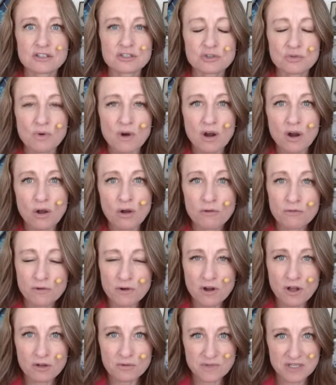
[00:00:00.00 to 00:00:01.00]
to our
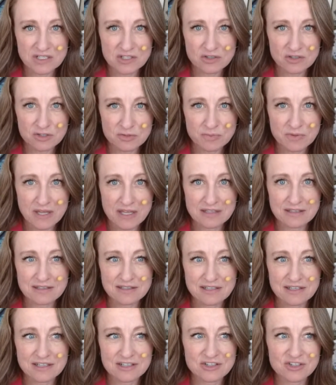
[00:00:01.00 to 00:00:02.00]
overall research plans
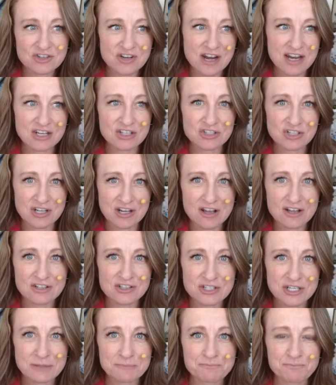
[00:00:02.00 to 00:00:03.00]
in genetic
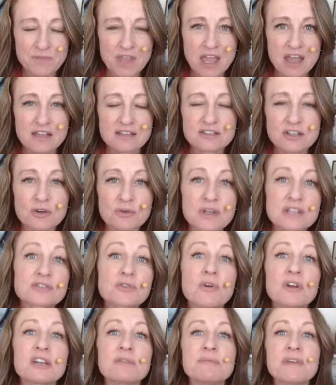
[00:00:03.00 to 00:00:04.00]
genealogy. So it's
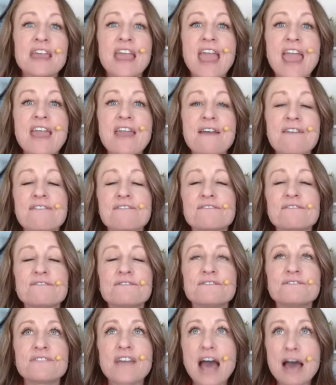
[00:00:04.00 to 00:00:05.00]
going to be a
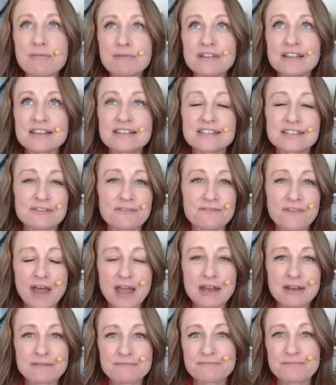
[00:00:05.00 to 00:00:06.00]
fabulous,
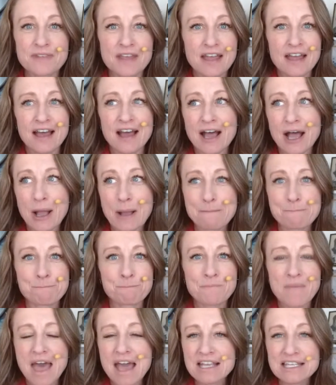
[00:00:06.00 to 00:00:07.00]
fun,
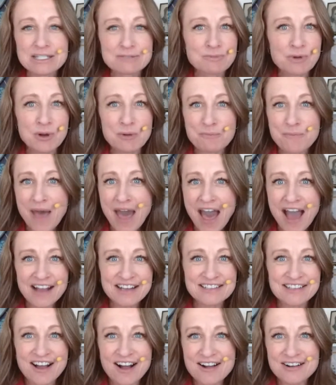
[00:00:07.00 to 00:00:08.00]

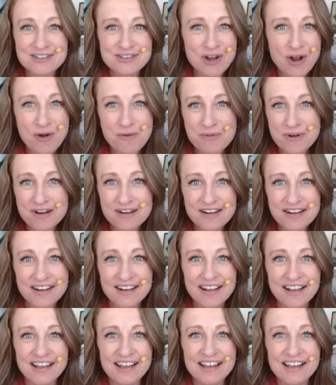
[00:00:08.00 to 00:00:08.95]
expert-packed October.